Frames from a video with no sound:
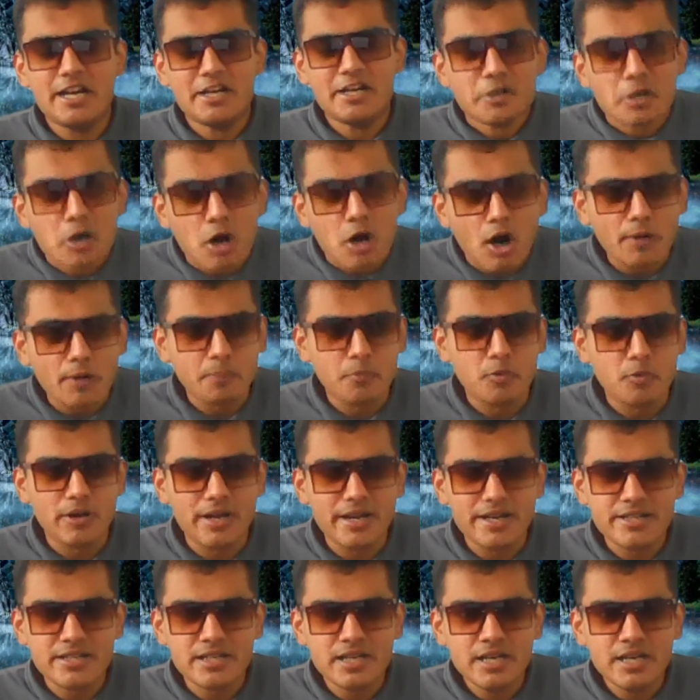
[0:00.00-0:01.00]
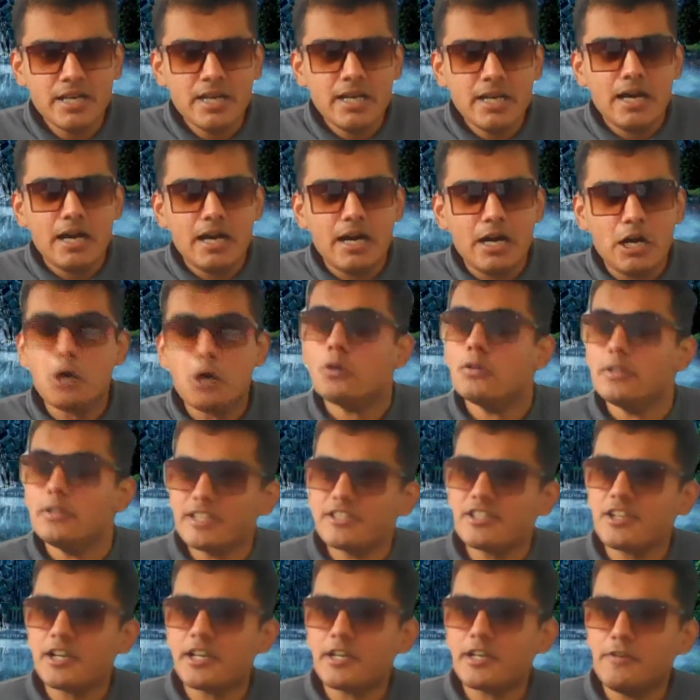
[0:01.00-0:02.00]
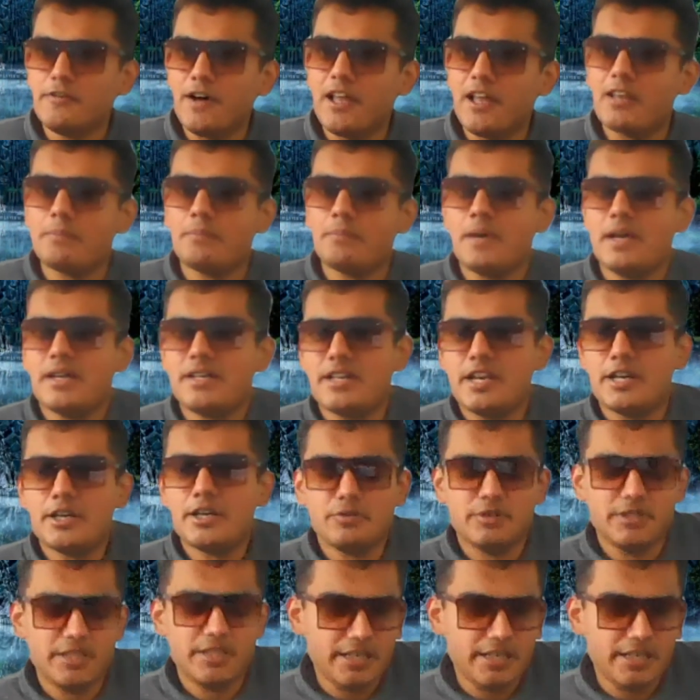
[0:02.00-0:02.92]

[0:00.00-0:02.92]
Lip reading: incorporate holistic development into